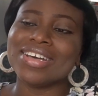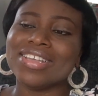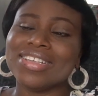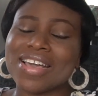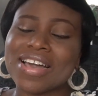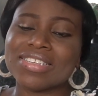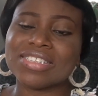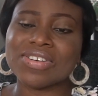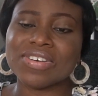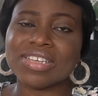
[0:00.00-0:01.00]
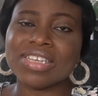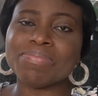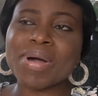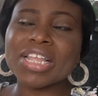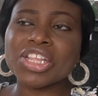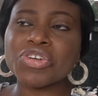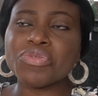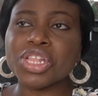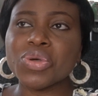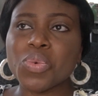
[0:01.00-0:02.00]
Yeah, so it might not
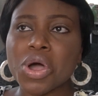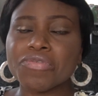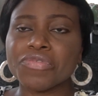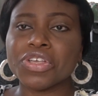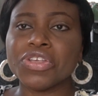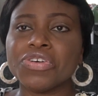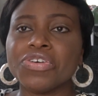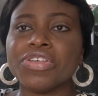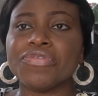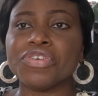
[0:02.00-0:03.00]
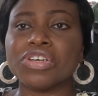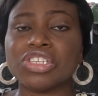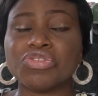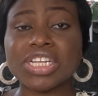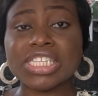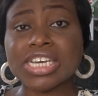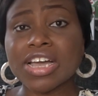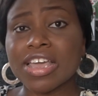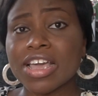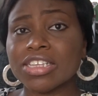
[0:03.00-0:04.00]
really work for you if you're on strict
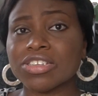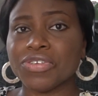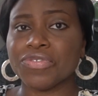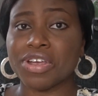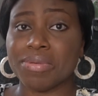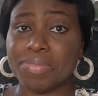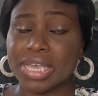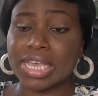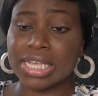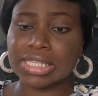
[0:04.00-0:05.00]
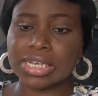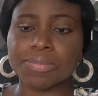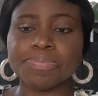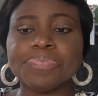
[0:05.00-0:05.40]
diet or if you're a big eater.